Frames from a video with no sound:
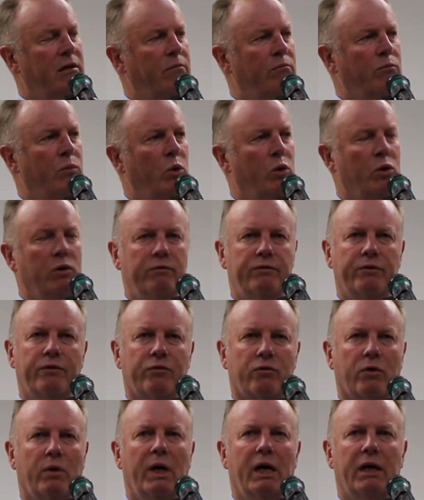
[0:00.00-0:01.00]
moved
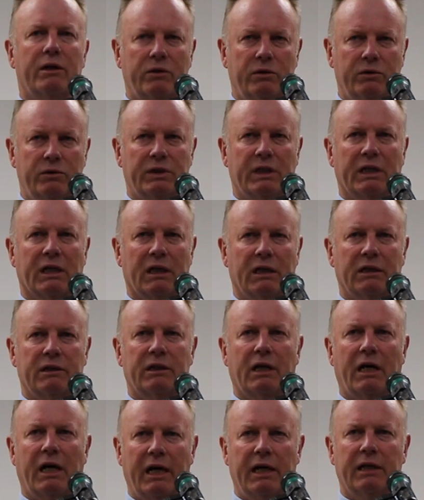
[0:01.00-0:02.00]
throughout New
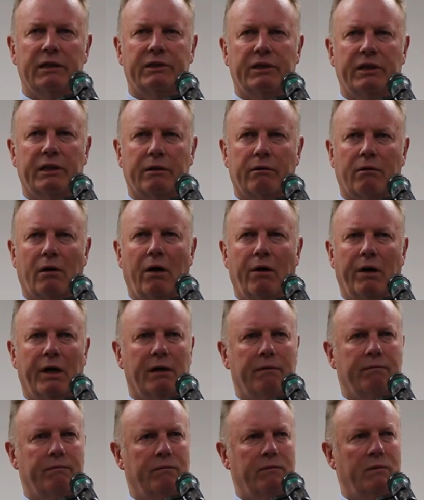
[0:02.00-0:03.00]
Zealand,
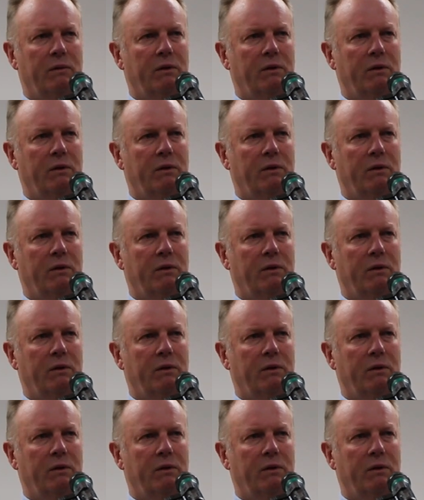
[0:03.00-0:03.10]
Aotearoa.